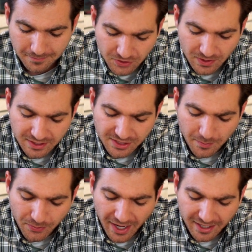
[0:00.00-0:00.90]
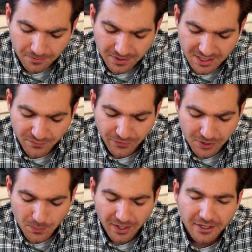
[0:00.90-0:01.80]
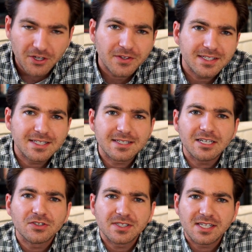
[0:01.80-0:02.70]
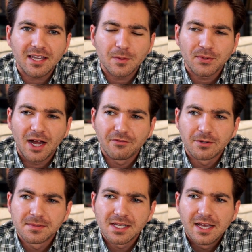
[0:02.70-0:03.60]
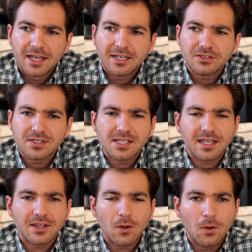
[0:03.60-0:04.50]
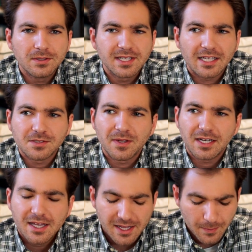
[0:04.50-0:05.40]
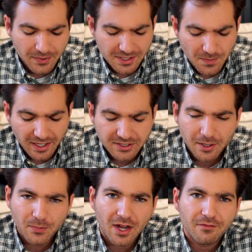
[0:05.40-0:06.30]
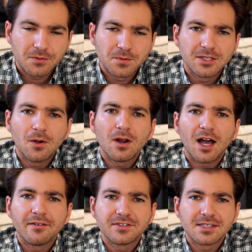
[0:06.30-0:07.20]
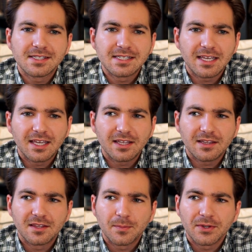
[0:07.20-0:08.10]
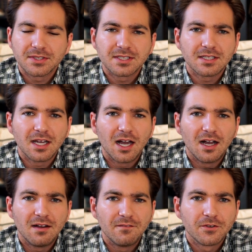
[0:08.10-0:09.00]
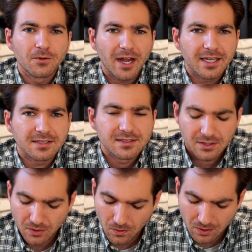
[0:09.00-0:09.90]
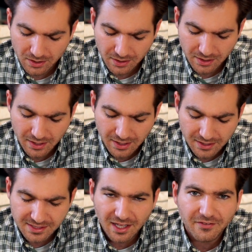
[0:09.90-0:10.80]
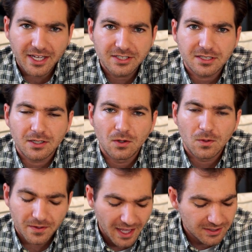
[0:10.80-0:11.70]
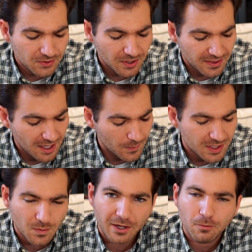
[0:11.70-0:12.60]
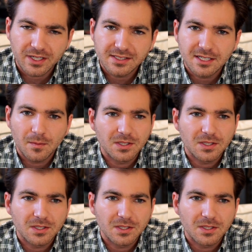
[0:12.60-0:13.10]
So let's jump right in with this first part. You know, this is interesting in Proverbs, interesting in the Old Testament, but especially in Proverbs, we don't often see the person of Christ or salvation or that sort of theme. It's about wisdom.